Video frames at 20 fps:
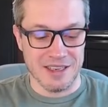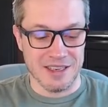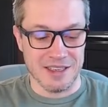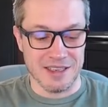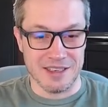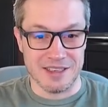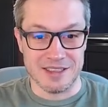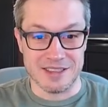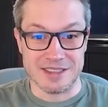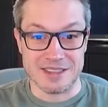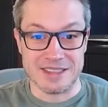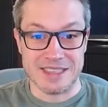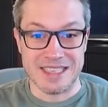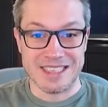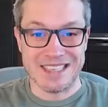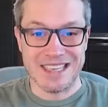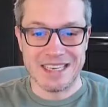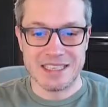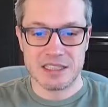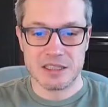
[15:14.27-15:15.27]

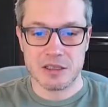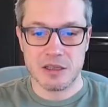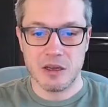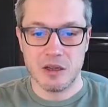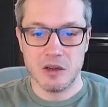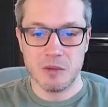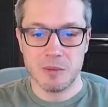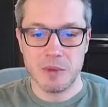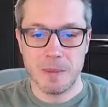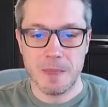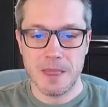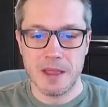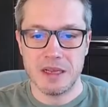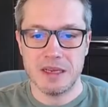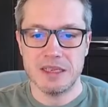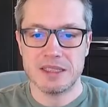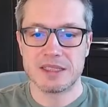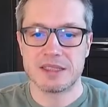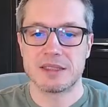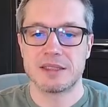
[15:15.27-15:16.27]
The next column
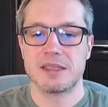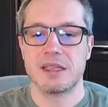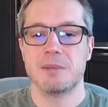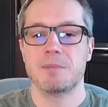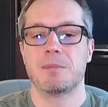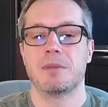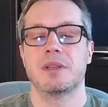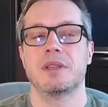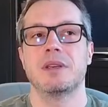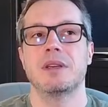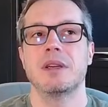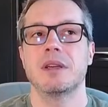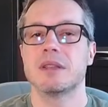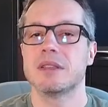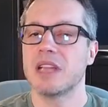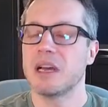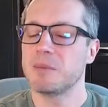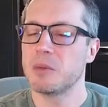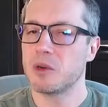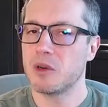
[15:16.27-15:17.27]
is simply
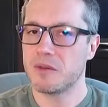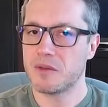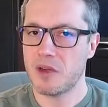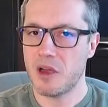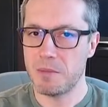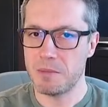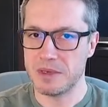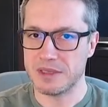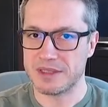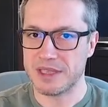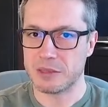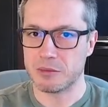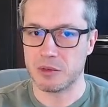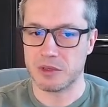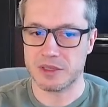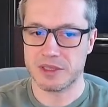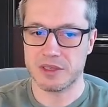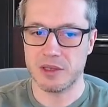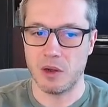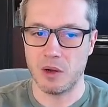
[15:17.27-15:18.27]
number of copies that
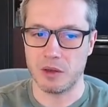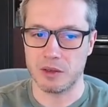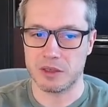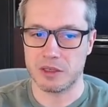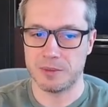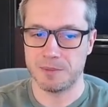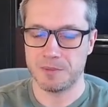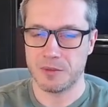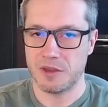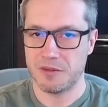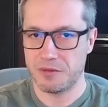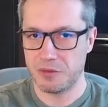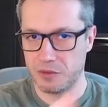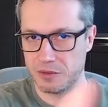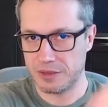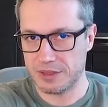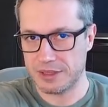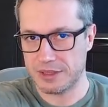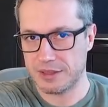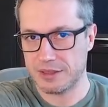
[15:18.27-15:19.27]
were sold
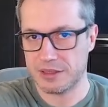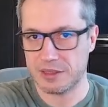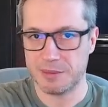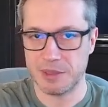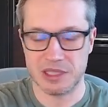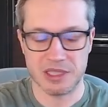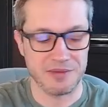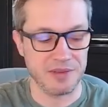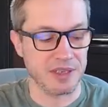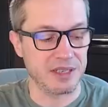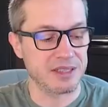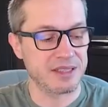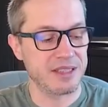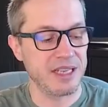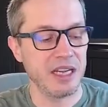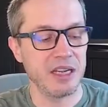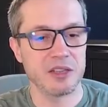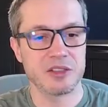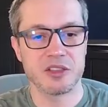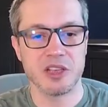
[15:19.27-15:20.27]
through this specific
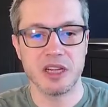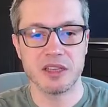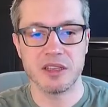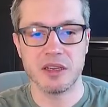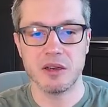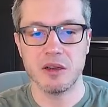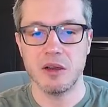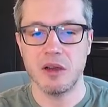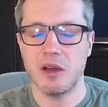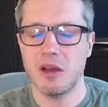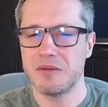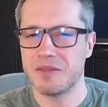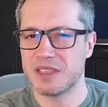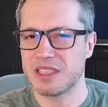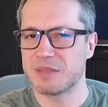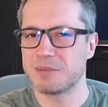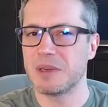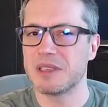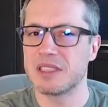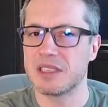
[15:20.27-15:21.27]
sale channel of a
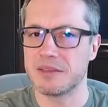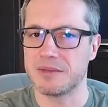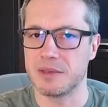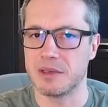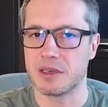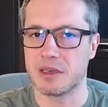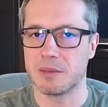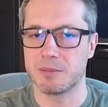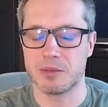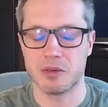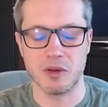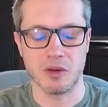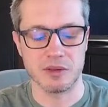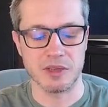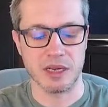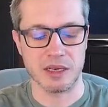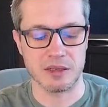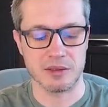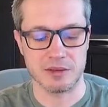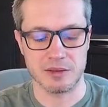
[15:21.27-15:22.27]
specific
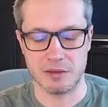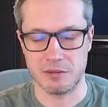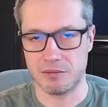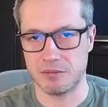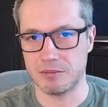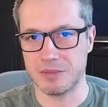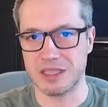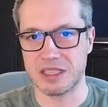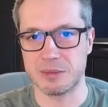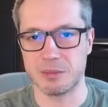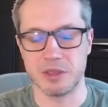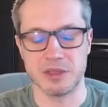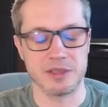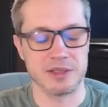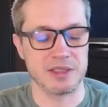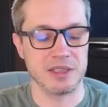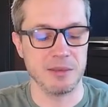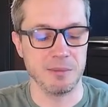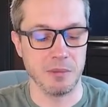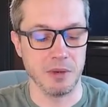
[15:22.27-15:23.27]
product. So that's
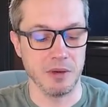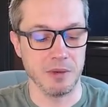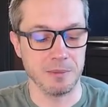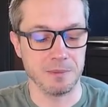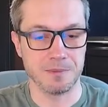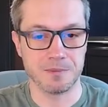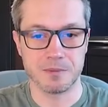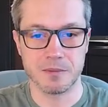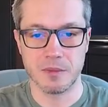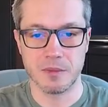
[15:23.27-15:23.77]
pretty simple.